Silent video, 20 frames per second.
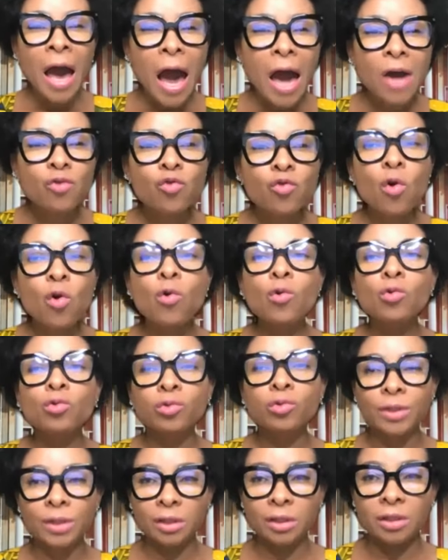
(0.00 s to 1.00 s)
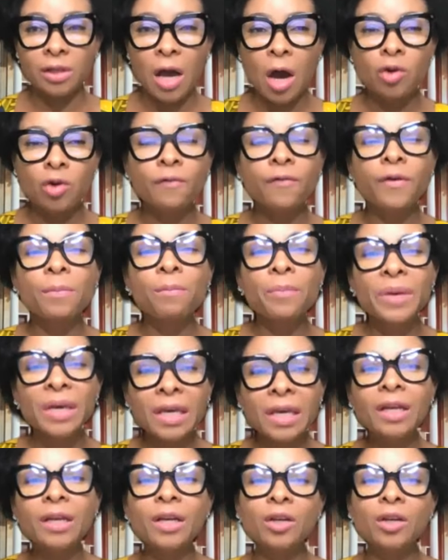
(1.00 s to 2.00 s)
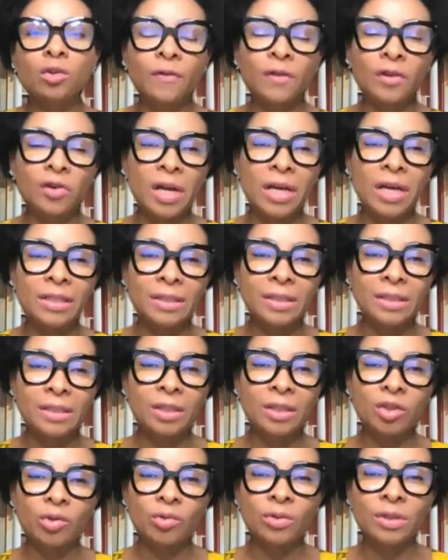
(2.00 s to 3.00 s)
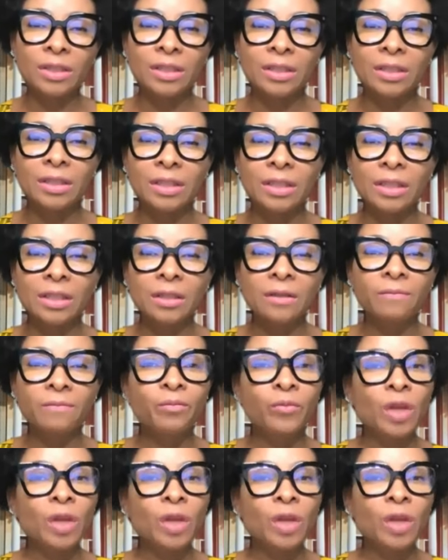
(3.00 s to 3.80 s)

arose out of a period of crisis at UCT,